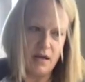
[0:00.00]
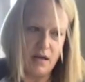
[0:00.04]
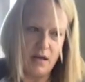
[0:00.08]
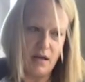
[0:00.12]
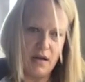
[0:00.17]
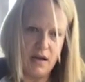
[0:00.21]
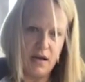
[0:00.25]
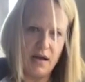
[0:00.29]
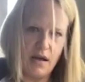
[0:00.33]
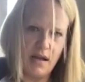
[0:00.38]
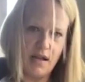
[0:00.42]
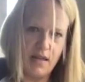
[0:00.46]

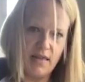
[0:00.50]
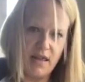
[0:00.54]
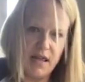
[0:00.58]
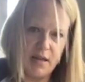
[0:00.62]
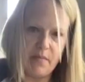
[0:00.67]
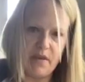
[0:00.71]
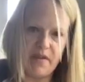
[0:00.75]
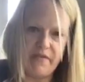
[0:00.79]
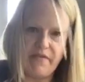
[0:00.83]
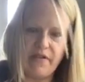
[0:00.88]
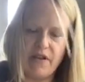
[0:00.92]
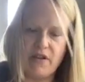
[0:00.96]
I think
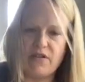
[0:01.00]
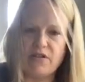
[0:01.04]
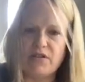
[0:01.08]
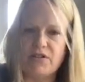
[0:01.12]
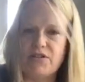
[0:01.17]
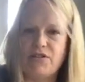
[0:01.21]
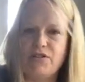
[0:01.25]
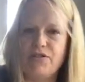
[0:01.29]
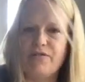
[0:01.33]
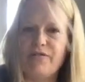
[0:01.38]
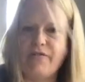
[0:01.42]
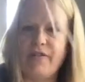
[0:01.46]
my finger's
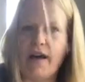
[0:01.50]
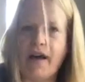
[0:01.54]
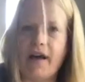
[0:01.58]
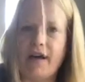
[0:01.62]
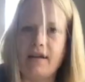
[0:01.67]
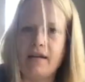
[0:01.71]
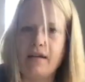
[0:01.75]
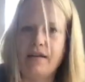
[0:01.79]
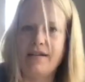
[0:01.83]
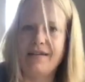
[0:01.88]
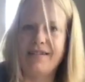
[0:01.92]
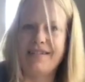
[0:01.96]
too
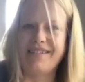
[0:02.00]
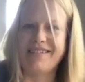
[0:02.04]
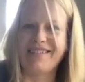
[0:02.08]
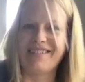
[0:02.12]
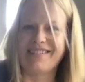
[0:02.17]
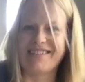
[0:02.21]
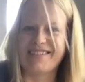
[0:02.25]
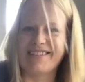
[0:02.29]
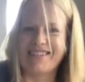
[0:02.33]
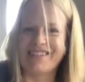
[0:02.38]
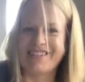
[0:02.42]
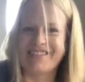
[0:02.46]
fat.
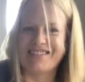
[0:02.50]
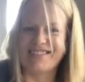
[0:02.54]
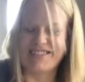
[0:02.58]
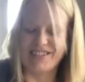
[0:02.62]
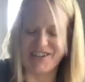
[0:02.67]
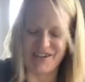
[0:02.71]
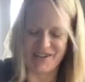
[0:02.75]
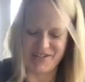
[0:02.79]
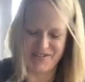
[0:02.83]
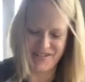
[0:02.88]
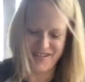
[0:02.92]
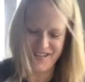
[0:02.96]
So
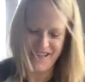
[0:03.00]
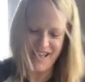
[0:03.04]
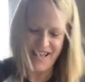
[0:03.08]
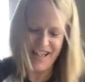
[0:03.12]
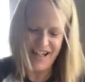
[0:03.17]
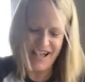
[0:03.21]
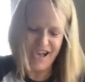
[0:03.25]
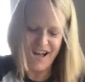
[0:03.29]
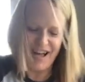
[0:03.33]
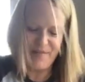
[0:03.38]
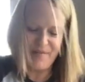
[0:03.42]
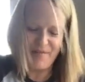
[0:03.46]

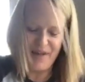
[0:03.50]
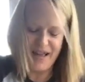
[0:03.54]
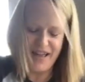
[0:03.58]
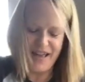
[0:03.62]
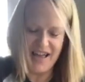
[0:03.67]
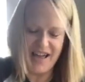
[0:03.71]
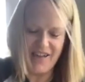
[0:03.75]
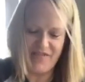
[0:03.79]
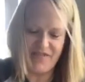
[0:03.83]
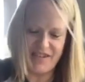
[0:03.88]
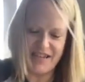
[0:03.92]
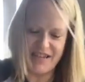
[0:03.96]
I might
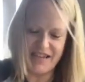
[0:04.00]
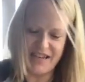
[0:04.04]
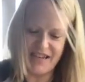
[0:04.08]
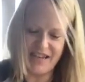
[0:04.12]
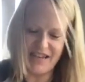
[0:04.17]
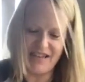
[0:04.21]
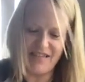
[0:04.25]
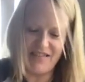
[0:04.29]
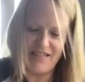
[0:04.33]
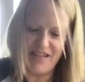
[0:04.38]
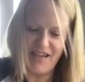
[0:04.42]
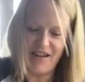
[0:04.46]
have to get
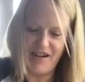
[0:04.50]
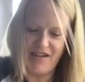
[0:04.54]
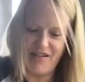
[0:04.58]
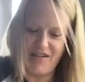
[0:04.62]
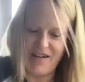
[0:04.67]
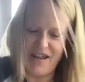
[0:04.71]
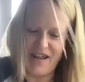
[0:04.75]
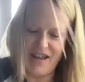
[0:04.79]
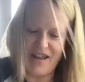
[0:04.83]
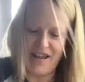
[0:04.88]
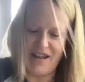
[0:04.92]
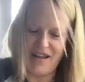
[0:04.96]
in there
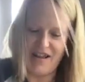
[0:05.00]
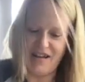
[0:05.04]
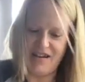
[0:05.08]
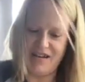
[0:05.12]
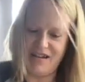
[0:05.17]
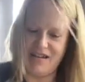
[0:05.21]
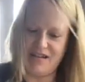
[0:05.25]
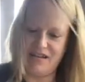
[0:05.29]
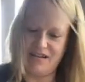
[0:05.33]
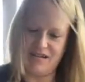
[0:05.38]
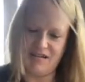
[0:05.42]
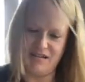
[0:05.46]
and,
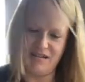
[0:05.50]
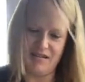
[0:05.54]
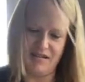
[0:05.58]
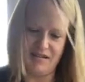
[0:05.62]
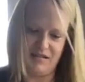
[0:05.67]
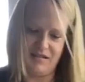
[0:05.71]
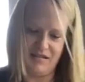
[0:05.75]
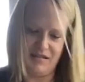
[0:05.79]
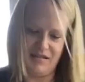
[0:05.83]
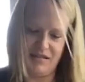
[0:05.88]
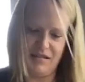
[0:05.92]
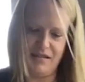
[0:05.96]

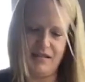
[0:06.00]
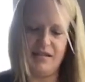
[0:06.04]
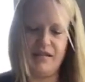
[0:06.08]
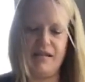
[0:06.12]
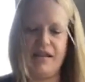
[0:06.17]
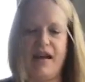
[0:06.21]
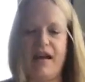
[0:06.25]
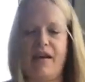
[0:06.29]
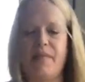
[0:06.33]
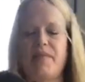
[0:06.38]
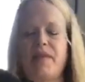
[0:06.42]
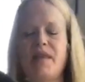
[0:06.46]

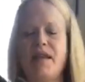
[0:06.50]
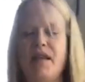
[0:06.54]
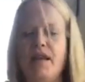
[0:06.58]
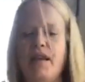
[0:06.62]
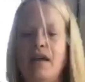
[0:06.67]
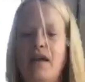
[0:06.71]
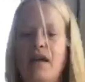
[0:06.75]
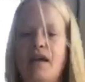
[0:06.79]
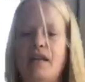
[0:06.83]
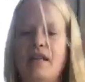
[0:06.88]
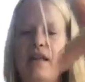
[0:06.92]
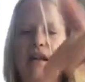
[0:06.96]
yeah,
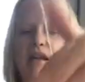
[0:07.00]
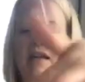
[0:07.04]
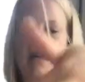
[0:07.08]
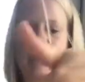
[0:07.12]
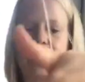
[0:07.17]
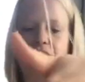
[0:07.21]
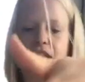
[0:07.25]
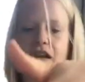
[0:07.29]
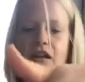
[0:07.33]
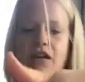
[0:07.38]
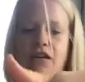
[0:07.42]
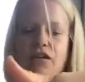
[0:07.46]
and like in
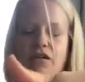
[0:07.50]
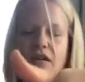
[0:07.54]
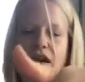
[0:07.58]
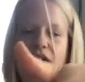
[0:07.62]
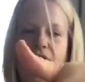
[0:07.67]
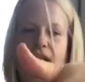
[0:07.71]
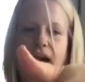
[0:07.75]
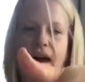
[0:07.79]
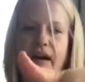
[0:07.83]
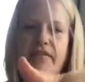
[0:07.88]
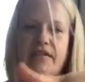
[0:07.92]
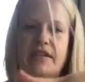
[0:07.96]
here, I'll
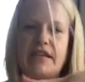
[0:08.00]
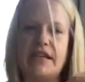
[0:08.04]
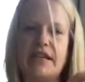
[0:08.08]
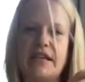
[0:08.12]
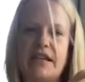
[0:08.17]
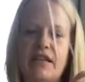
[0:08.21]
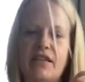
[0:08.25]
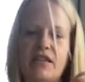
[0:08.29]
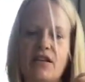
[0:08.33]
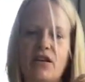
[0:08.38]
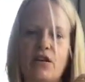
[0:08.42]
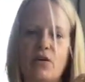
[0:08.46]
have to get
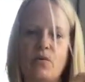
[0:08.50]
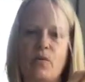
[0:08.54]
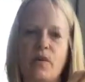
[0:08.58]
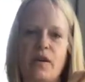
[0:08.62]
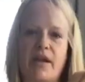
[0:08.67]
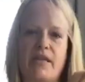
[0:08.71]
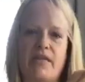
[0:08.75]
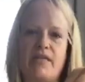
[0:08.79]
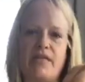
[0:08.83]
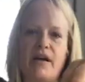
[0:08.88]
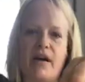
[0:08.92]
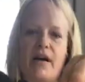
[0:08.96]
in there
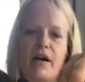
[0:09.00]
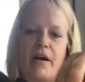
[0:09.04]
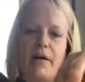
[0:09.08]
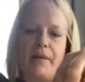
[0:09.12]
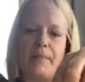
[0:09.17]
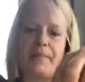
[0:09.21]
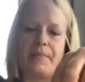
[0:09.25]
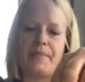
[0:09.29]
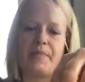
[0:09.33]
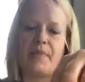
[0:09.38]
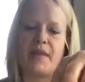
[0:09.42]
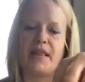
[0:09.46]
with
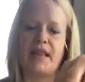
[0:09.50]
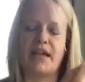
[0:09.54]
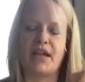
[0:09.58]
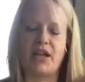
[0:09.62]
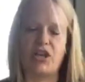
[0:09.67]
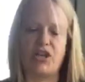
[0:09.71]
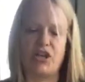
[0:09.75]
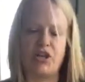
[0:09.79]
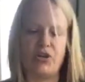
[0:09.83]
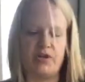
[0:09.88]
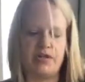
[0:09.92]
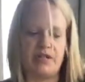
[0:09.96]
like a
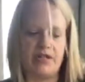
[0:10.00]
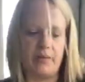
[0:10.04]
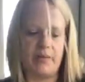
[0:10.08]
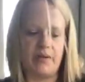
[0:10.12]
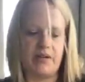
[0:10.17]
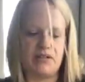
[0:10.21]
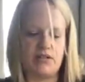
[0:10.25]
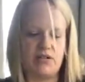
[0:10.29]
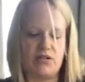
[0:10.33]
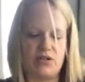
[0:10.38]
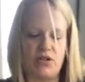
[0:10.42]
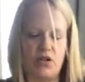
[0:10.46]
Q-tip,
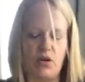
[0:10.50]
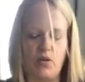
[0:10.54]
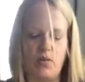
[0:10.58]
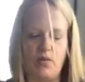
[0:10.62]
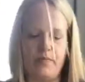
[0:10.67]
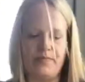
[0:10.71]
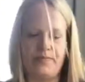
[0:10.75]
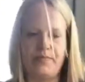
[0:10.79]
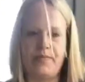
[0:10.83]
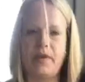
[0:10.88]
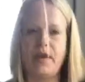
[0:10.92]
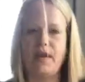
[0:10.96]
because there's no,
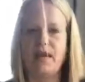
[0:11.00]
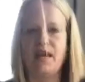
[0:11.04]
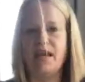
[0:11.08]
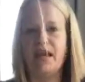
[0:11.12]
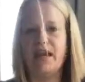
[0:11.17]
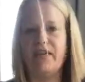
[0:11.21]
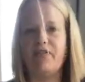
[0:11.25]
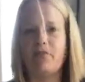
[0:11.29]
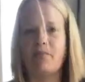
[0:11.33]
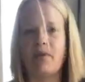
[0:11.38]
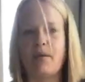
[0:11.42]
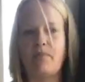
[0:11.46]

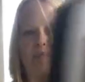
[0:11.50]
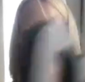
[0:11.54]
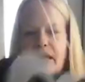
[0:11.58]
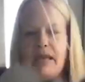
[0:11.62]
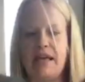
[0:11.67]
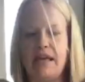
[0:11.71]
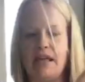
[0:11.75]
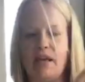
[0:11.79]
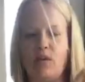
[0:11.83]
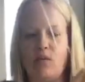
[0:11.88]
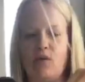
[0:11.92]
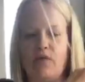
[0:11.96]
even my
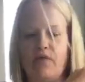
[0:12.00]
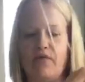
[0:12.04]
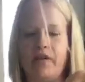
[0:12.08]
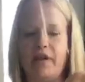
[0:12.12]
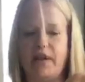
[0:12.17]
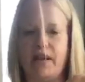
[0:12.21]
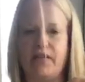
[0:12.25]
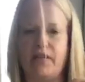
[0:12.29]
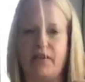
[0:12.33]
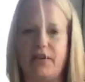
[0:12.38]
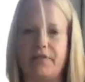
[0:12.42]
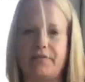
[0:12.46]
pinky won't fit
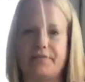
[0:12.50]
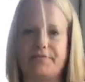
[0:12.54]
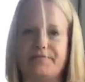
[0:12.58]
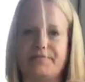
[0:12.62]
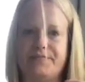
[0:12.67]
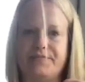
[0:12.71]
in there.